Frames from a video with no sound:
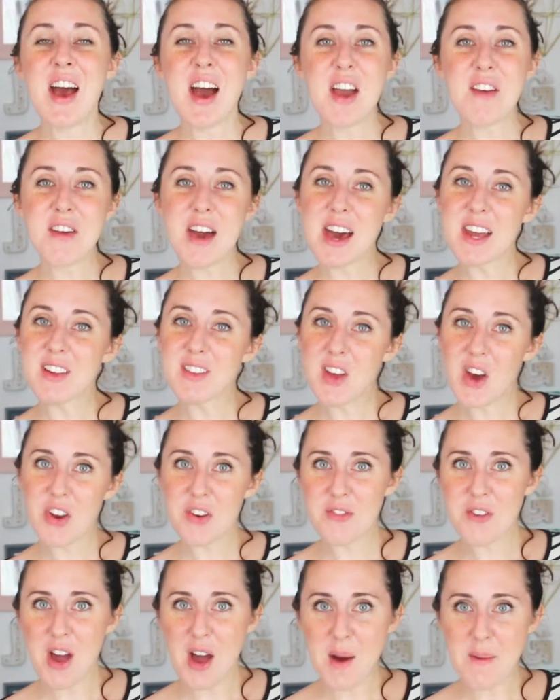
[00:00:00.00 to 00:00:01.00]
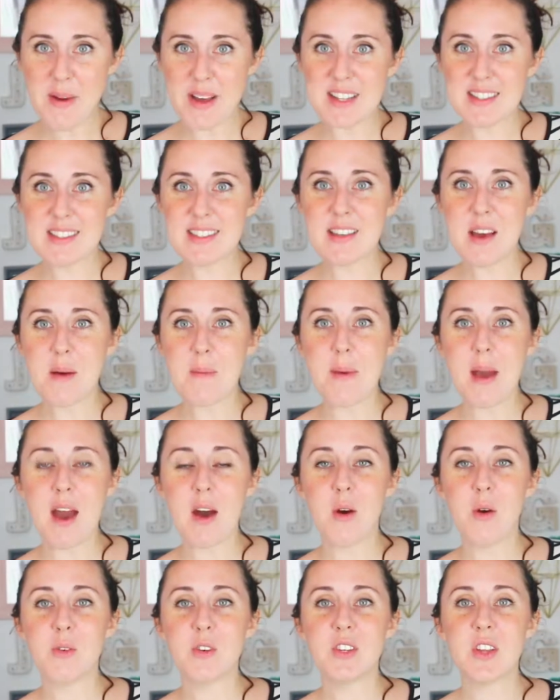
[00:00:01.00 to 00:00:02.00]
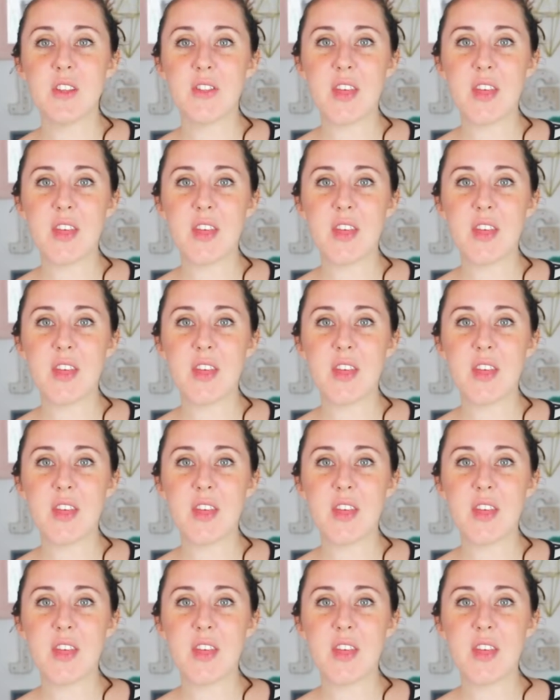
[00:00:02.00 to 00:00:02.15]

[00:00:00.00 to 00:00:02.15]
I've had a lot of comments about